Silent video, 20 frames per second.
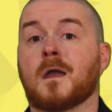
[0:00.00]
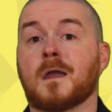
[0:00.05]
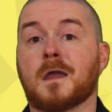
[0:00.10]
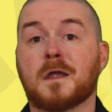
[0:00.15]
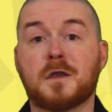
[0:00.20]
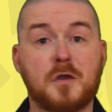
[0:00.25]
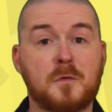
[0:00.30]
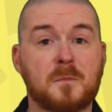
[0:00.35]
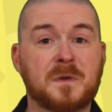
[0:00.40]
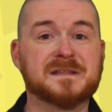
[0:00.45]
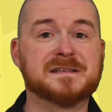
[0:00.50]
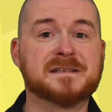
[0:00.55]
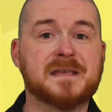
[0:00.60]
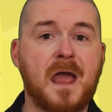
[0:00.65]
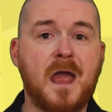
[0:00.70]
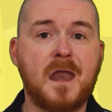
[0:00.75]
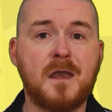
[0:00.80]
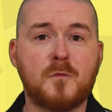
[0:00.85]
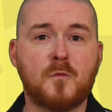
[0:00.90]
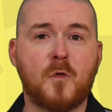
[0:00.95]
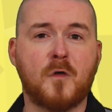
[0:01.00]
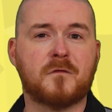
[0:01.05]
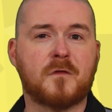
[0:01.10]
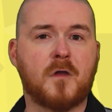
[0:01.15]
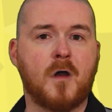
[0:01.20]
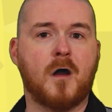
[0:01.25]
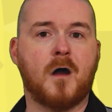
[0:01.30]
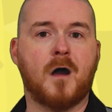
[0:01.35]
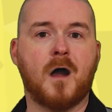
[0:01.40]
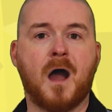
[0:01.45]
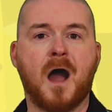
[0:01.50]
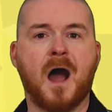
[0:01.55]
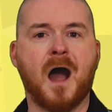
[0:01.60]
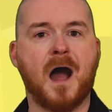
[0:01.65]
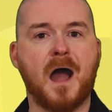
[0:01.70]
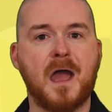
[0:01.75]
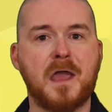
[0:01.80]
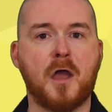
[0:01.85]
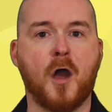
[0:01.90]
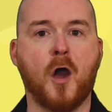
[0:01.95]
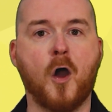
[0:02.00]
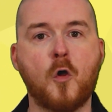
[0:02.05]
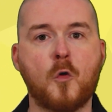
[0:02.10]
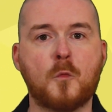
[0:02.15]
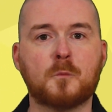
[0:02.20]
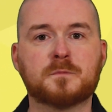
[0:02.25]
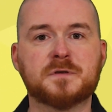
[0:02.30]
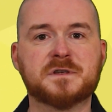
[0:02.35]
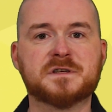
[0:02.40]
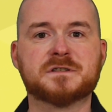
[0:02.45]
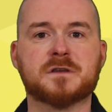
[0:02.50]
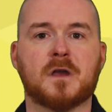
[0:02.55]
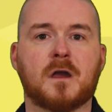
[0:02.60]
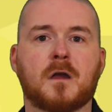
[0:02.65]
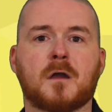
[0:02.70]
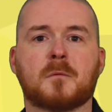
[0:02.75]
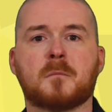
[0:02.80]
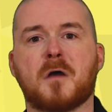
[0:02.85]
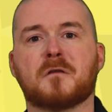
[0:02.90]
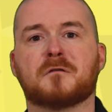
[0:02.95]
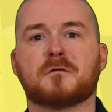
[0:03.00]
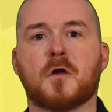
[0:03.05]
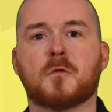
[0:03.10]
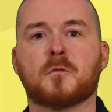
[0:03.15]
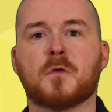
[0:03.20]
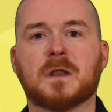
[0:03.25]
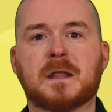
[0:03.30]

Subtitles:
In number 10, we've got High Hopes, a film